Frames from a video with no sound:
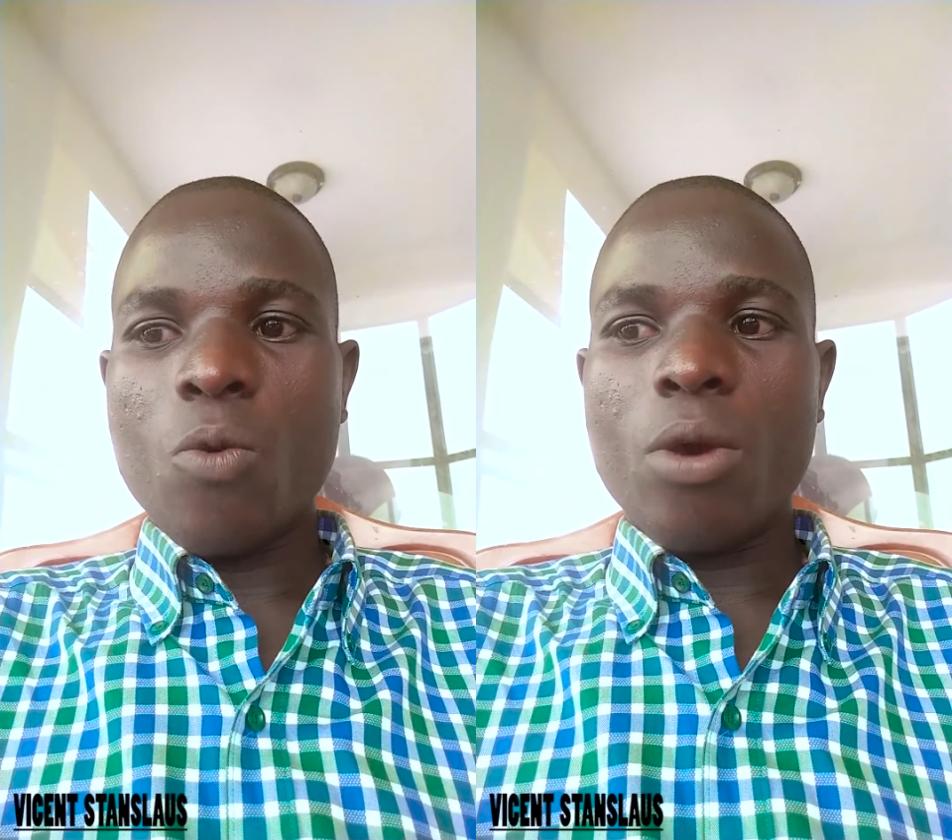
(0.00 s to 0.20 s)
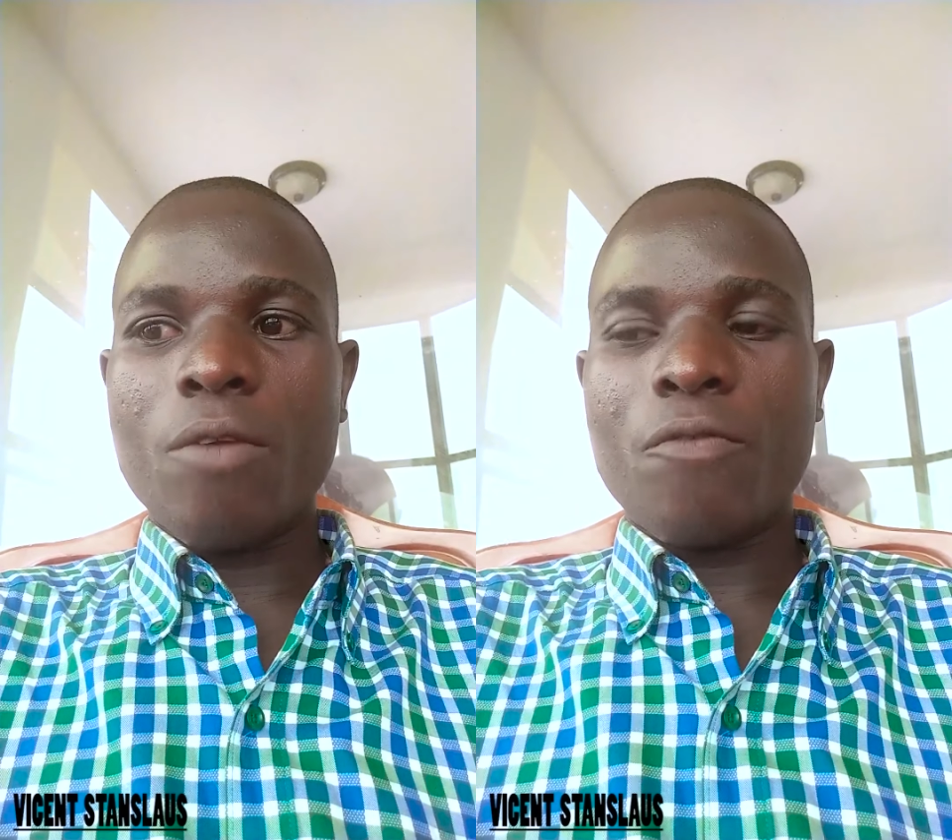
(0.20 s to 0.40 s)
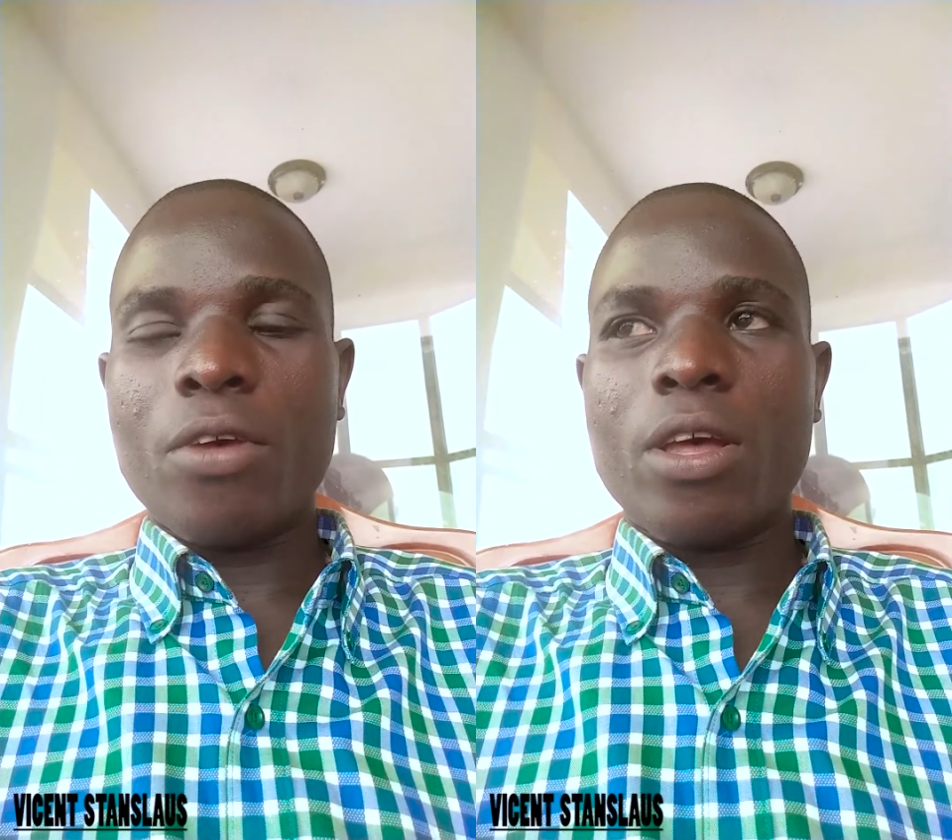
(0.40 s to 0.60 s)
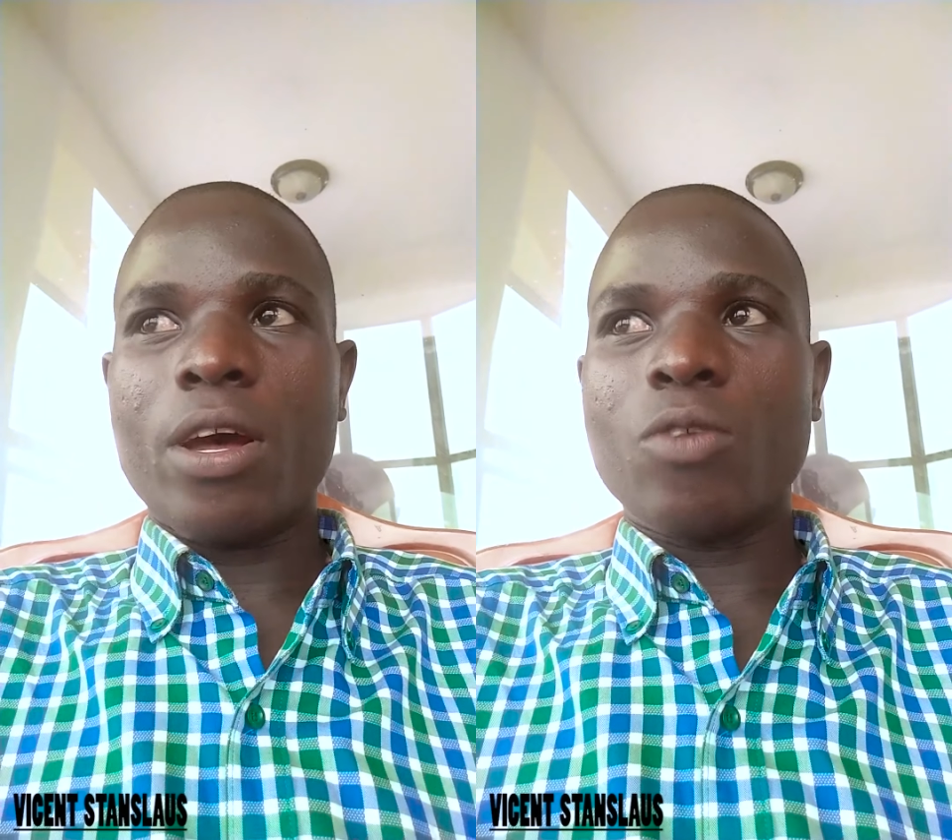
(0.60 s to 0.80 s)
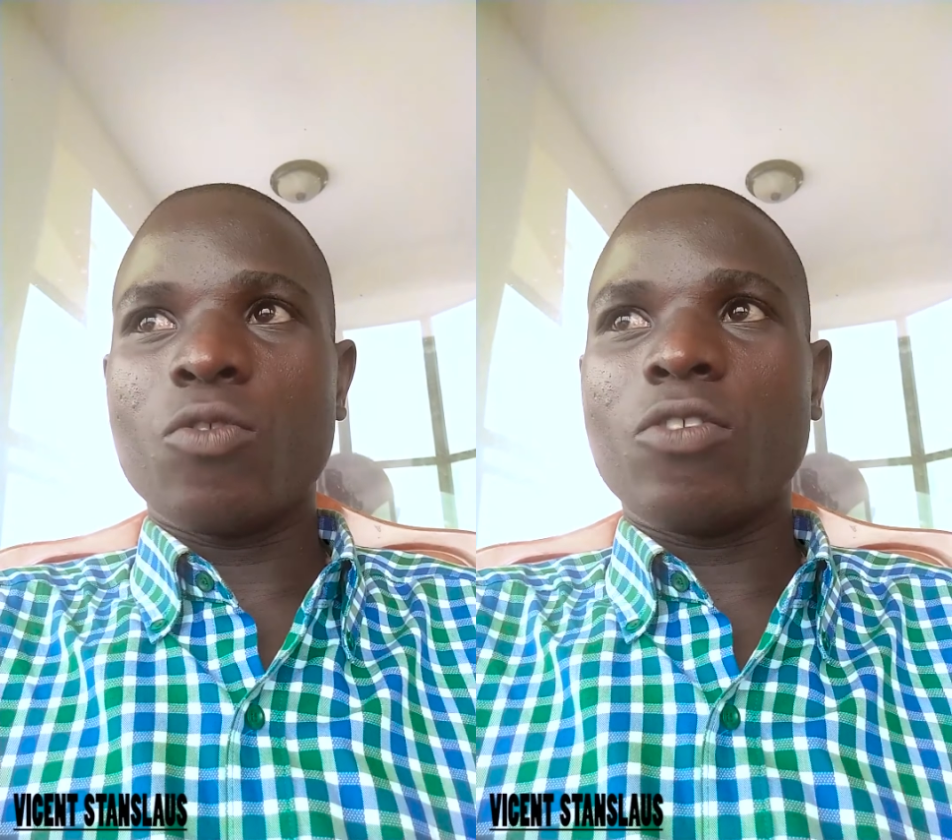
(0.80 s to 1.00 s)

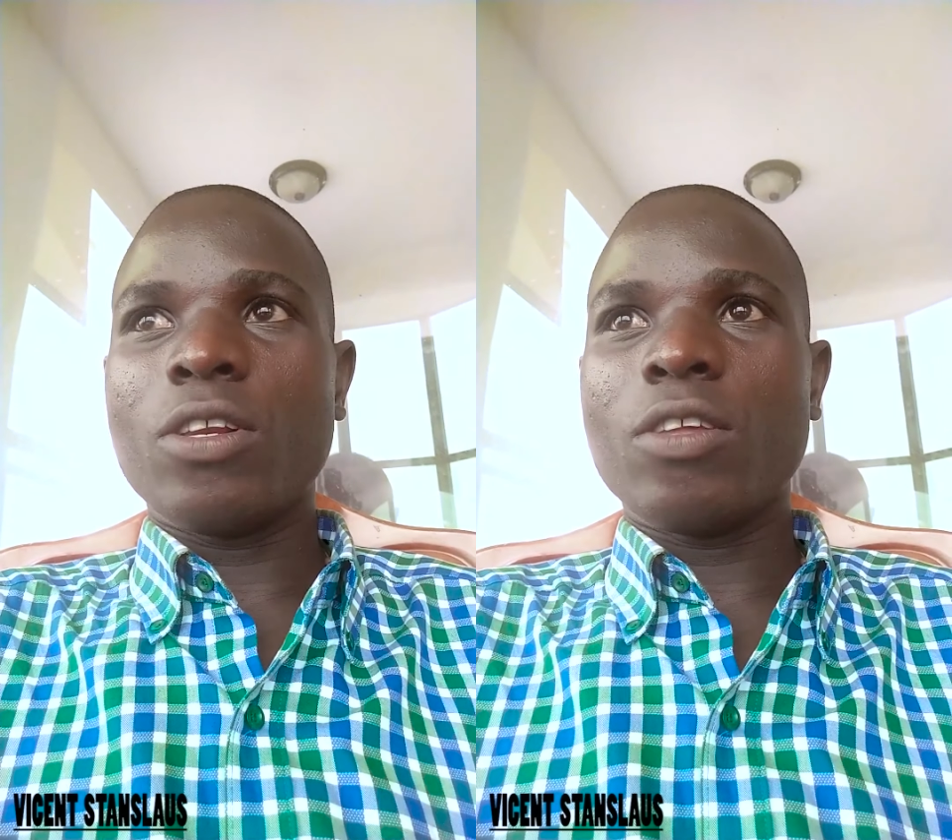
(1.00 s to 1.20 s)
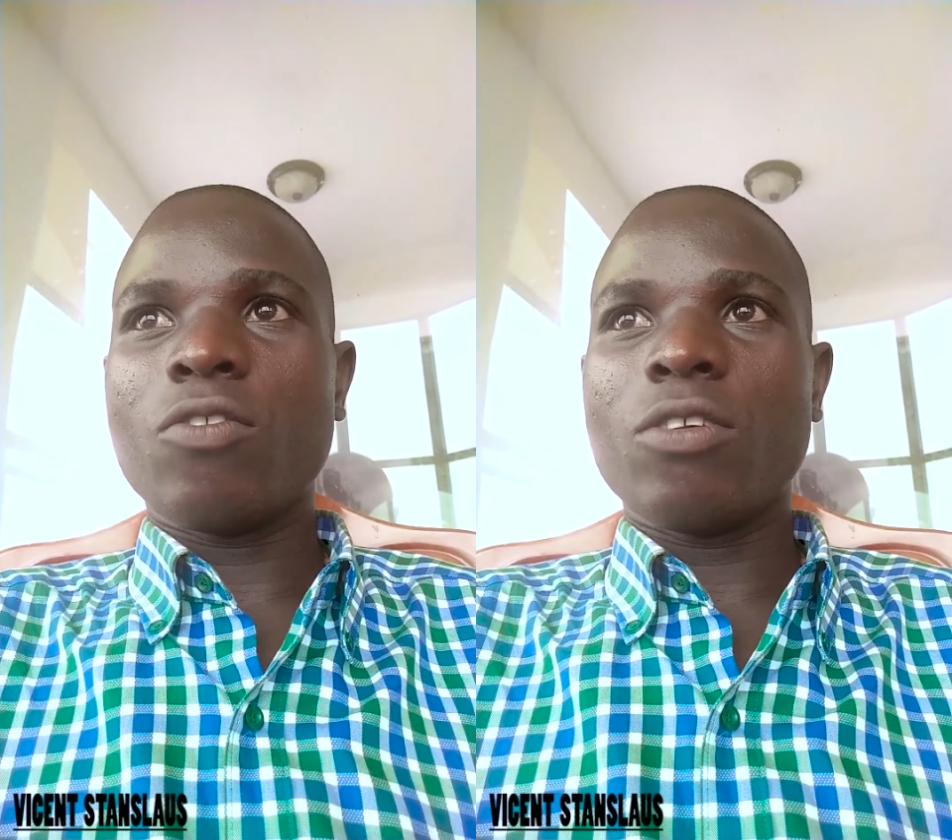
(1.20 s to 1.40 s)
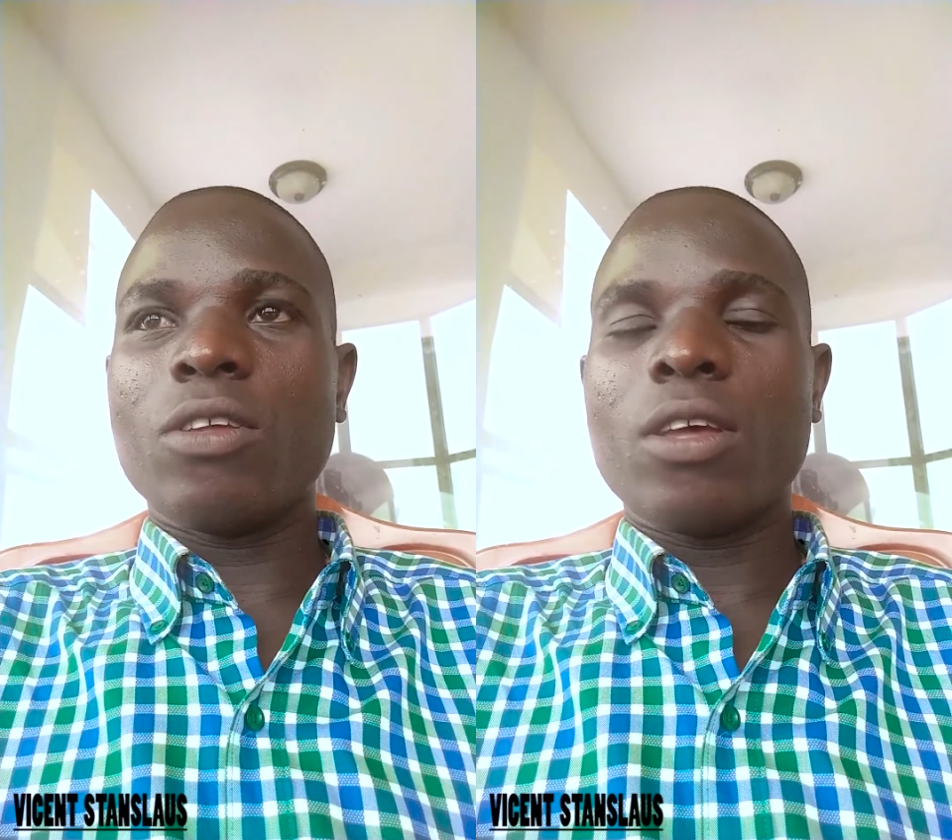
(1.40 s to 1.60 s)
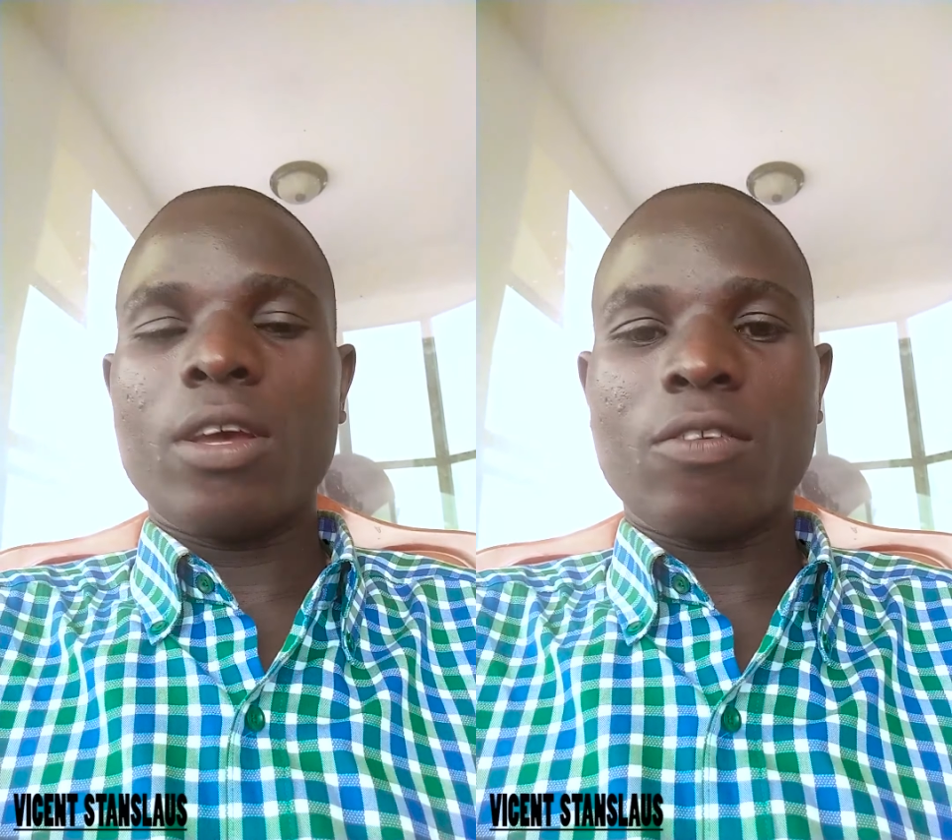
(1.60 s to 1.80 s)
welfare, utility,